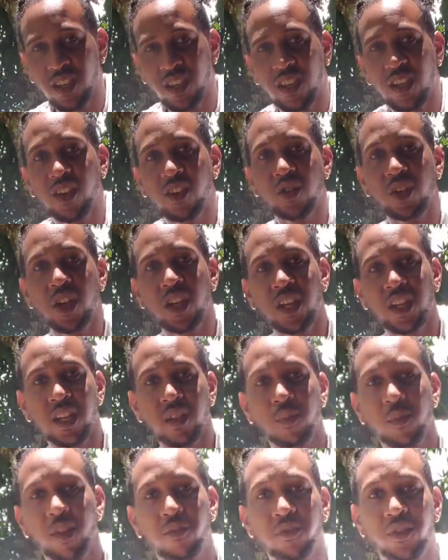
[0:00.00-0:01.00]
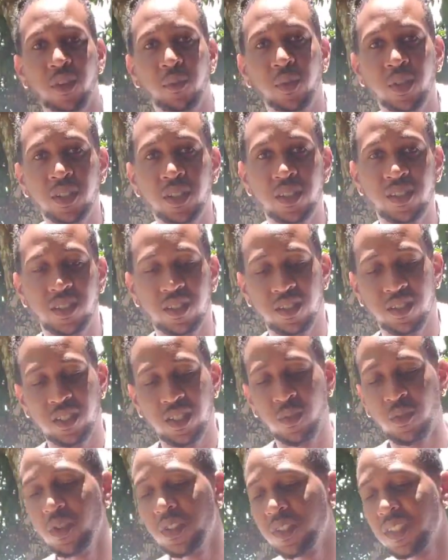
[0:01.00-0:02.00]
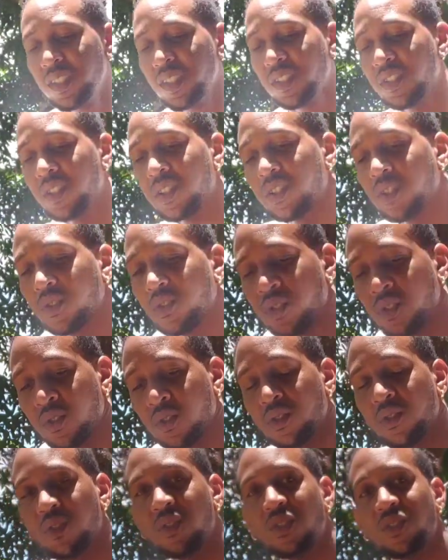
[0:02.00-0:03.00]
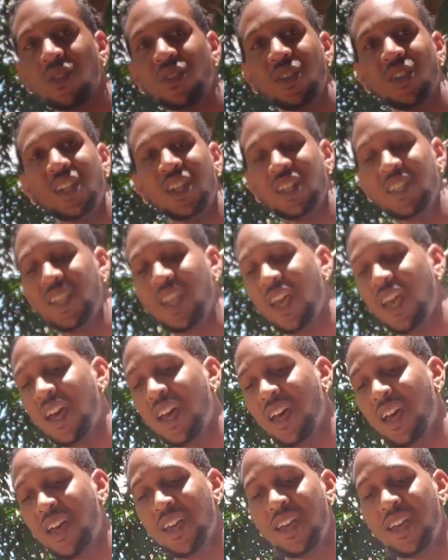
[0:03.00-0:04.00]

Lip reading: I'll try to get them comfortable. They won't sit just so, you know. Yeah.